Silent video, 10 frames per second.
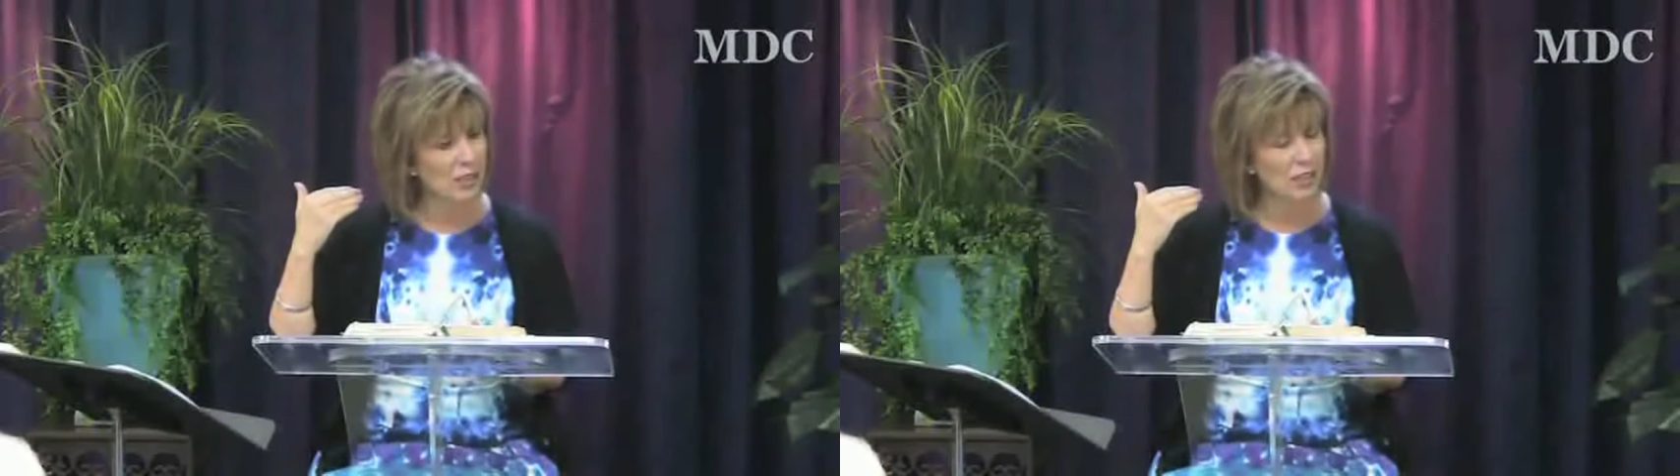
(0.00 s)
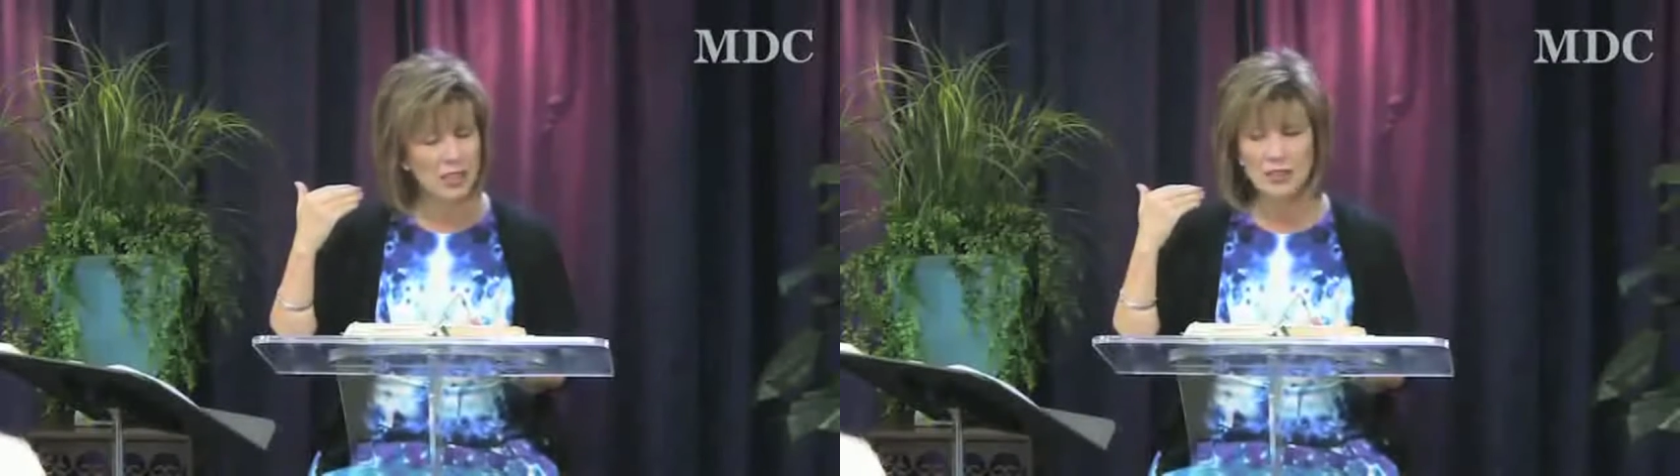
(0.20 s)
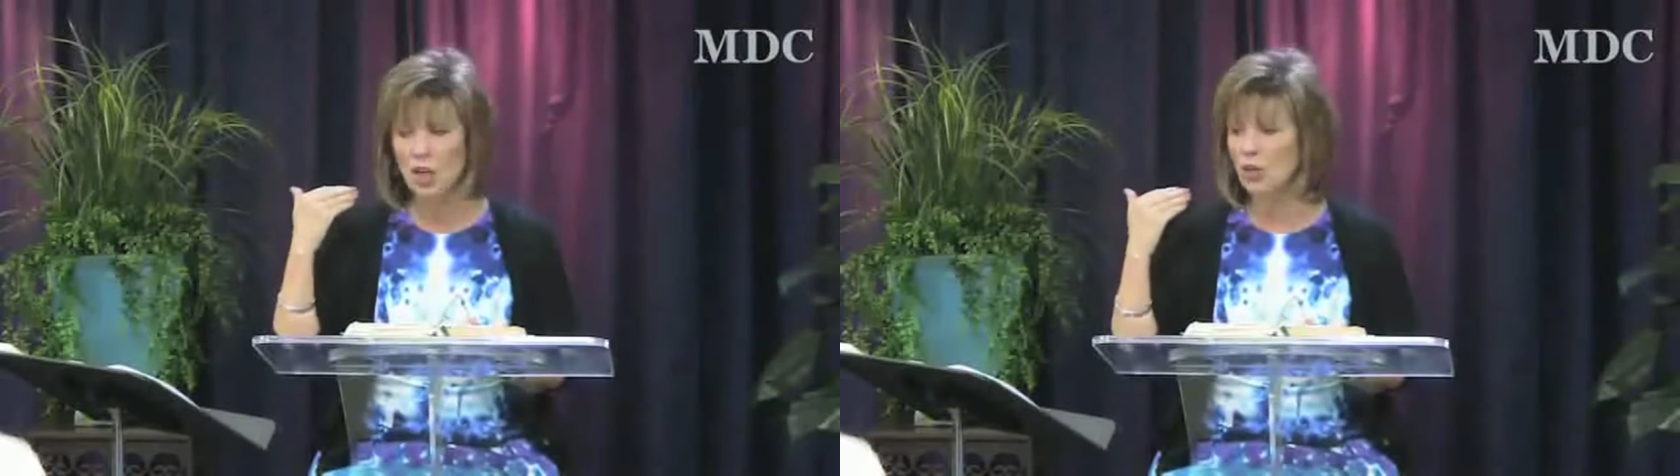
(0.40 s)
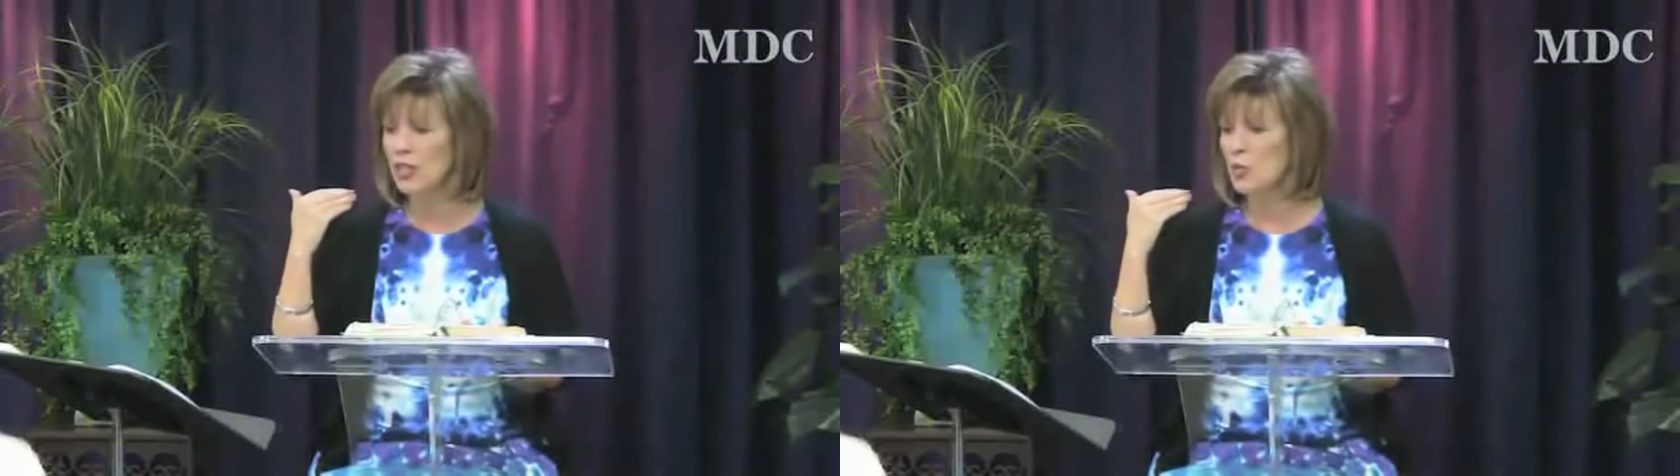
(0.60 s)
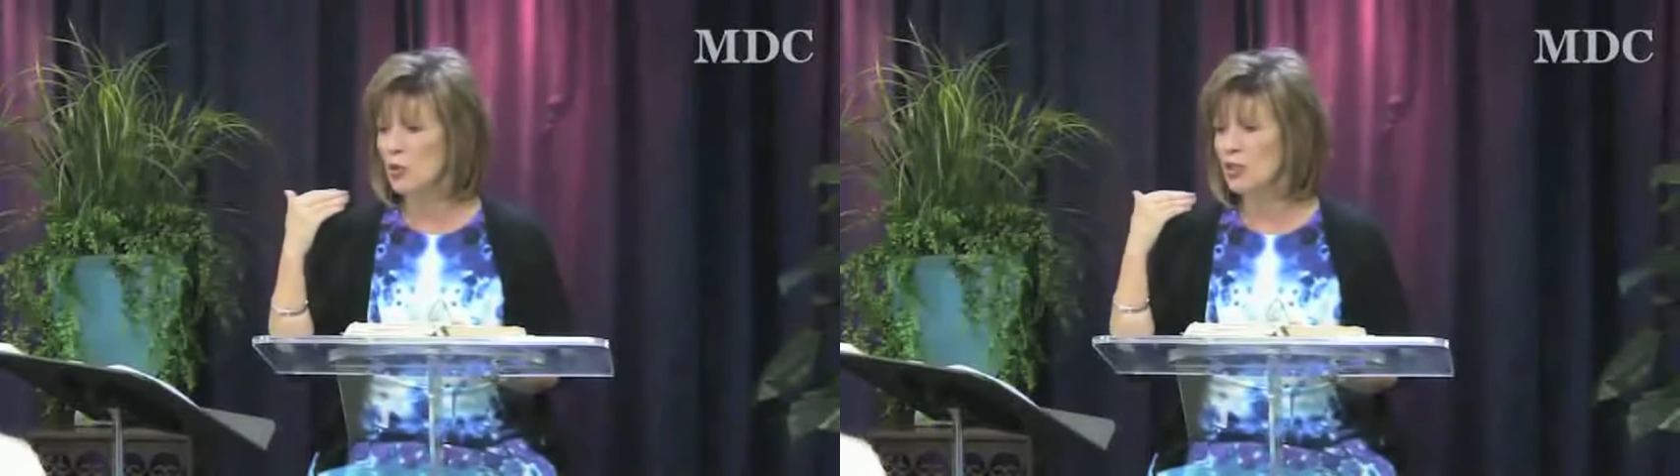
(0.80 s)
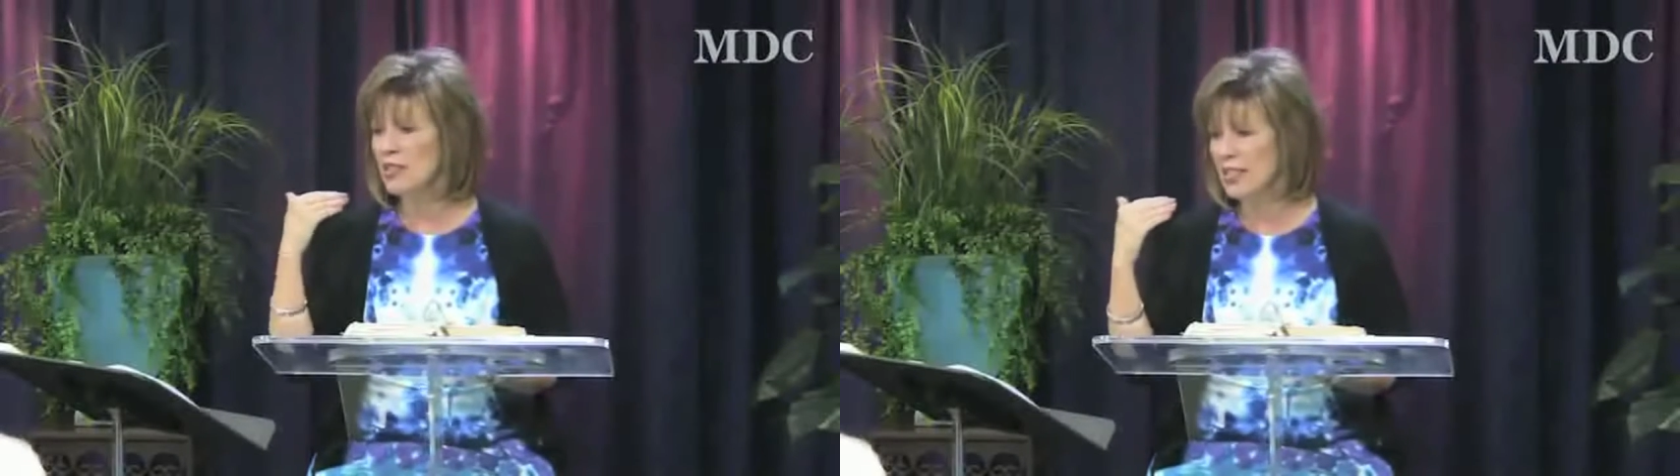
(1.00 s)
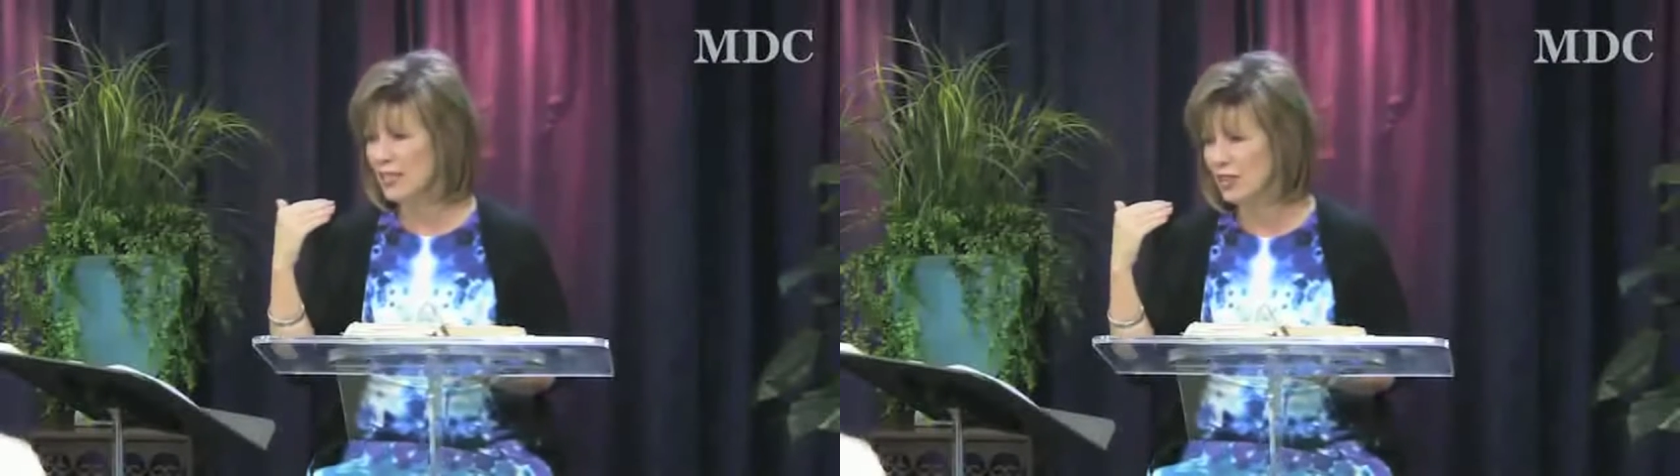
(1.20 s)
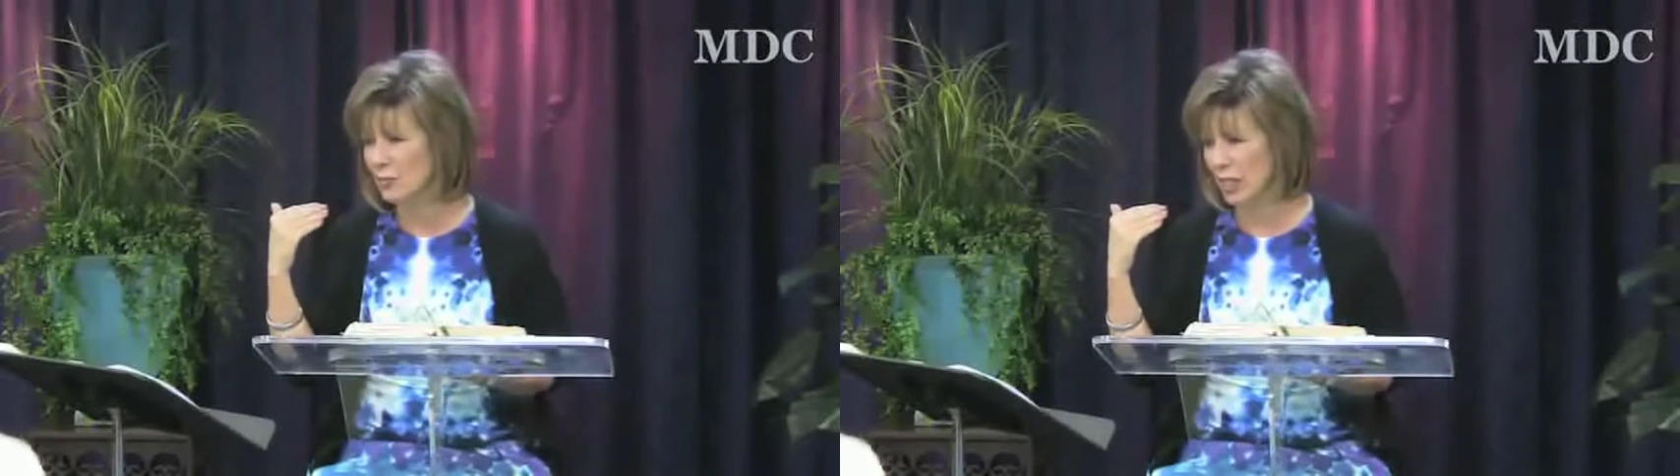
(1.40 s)
that the Holy Spirit has
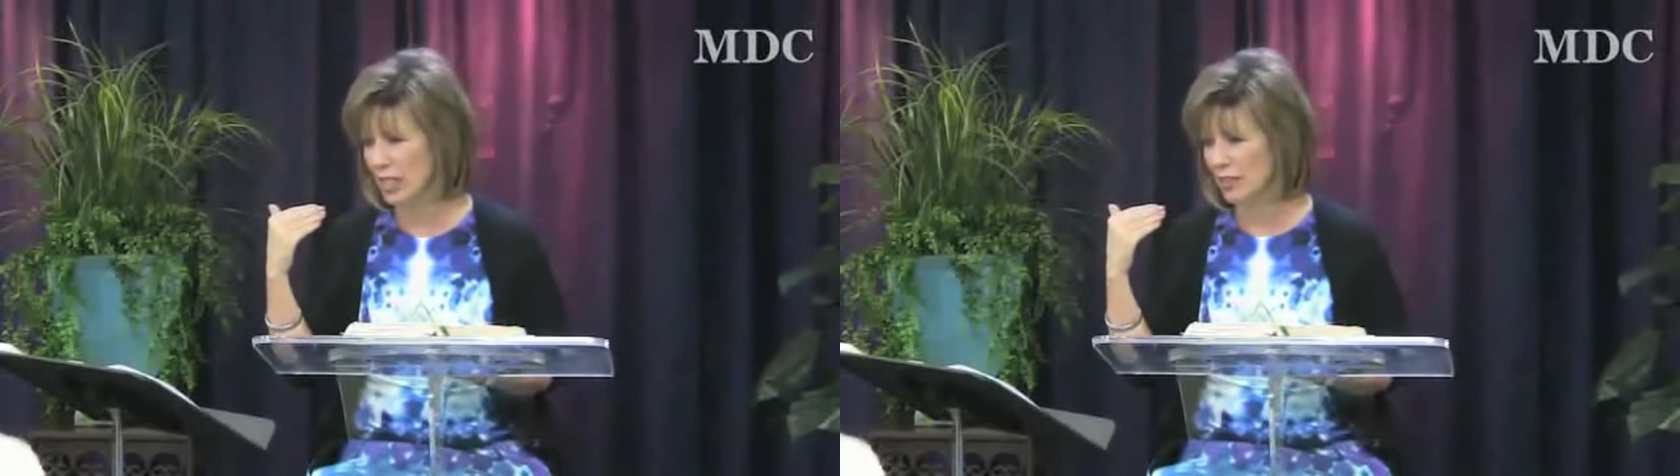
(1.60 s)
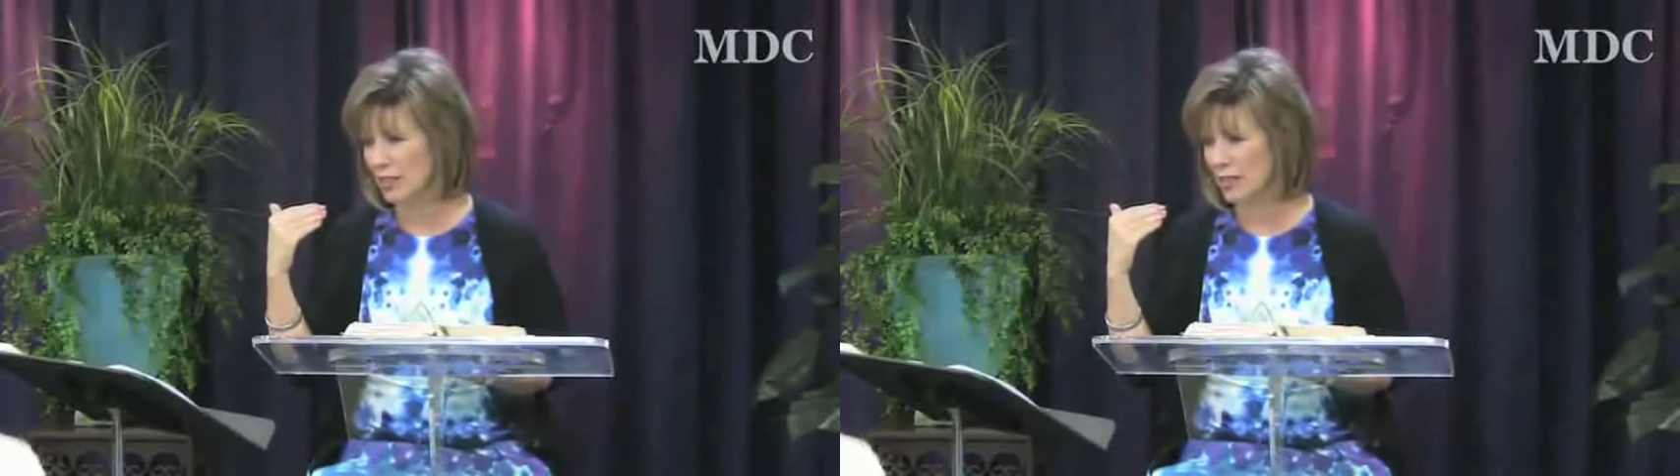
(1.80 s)
given me.